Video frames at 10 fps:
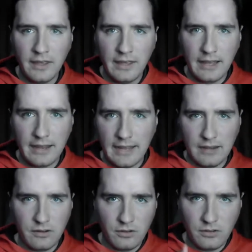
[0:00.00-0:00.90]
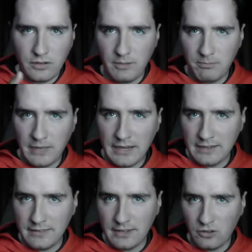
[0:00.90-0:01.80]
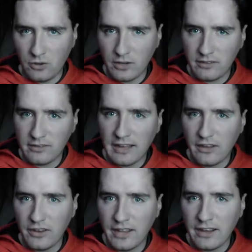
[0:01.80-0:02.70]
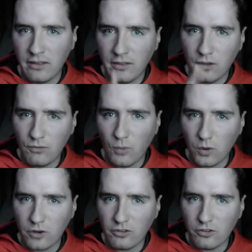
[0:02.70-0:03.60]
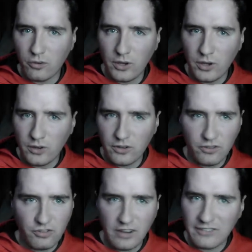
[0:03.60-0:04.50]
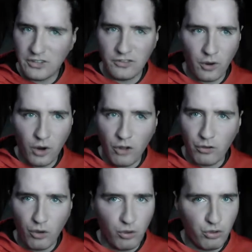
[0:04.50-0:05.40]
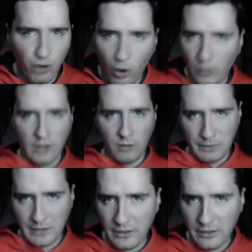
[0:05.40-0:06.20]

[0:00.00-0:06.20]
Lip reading: again, keep in mind at Daytona and Talladega, Fords and Toyotas and Chevys, they're all told, don't help the other